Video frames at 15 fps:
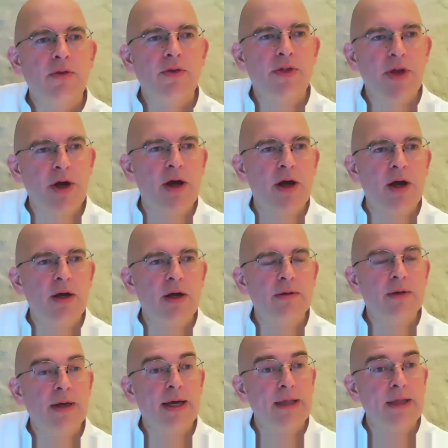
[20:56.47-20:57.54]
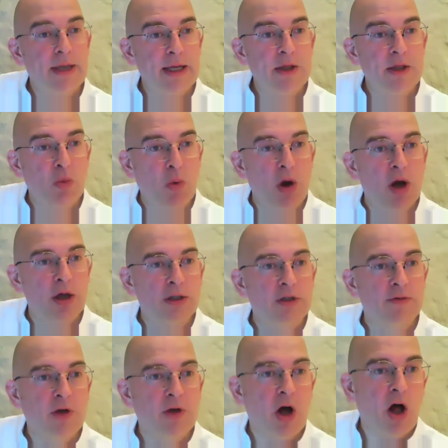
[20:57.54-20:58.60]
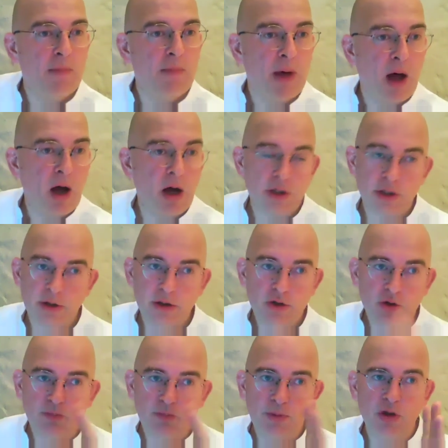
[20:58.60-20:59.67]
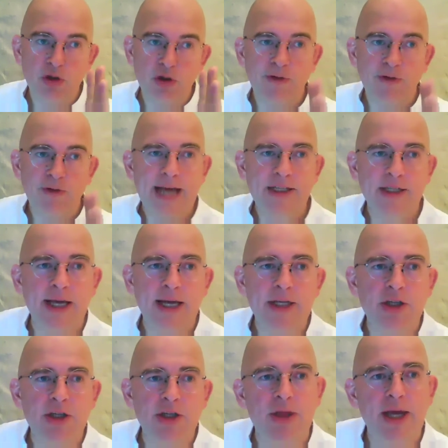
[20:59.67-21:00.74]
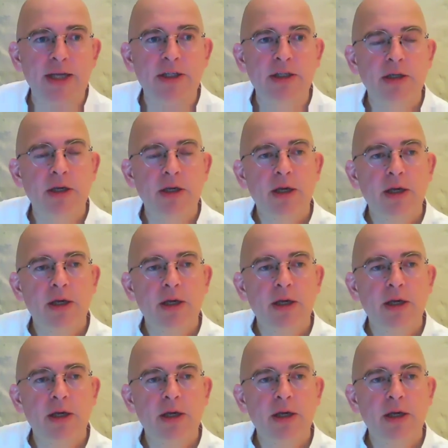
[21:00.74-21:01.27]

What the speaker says: that, in the words of Karl Marx, and there's some beautiful essays on this,